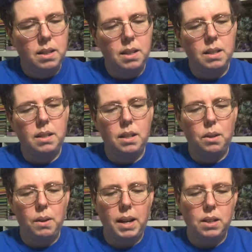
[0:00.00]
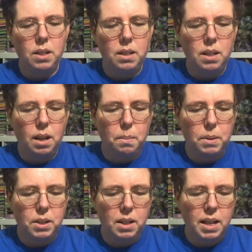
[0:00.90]
says the directions are to
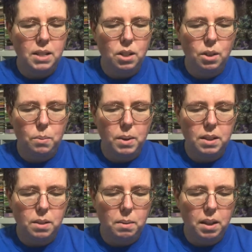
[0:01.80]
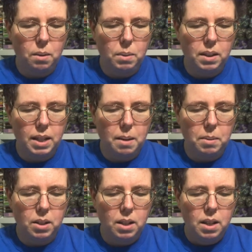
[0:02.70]
personalize your quilts with a quilt
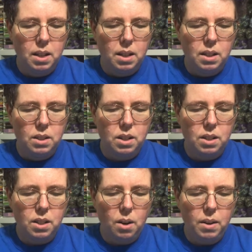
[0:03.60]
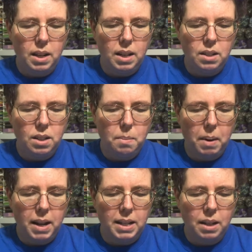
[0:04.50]
label. Just sew into the
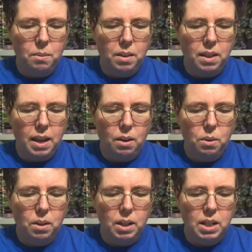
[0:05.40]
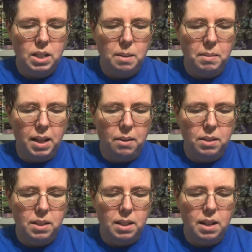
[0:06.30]
binding with a quarter inch seam
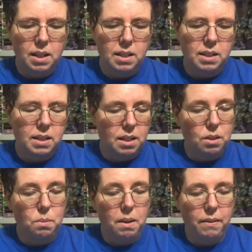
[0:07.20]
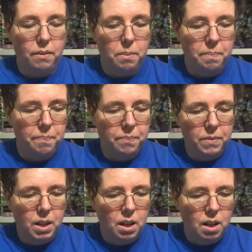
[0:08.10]
allowance. And this there's 12 of them.
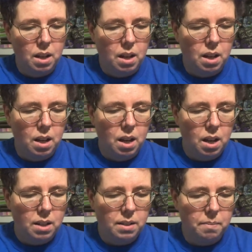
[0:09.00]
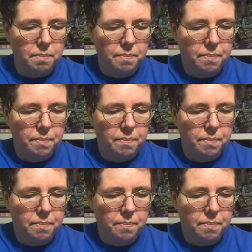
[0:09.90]
Awesome.